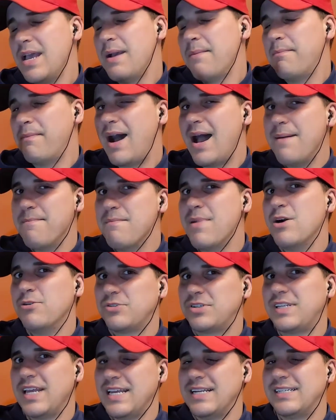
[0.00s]
my
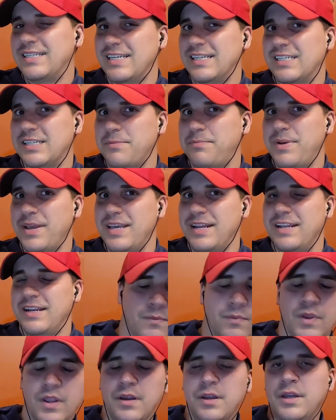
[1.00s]
most anticipated
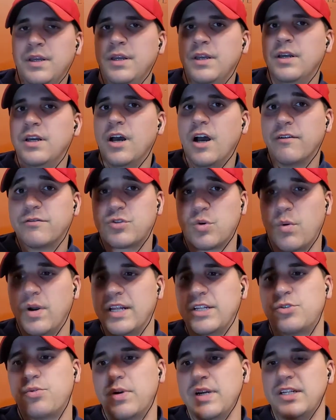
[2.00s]
knife of
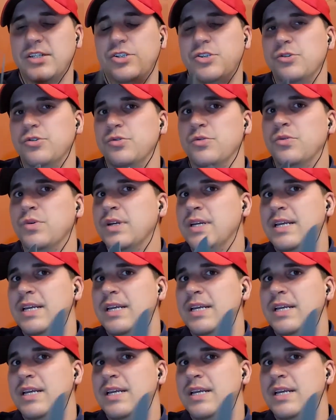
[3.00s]
2022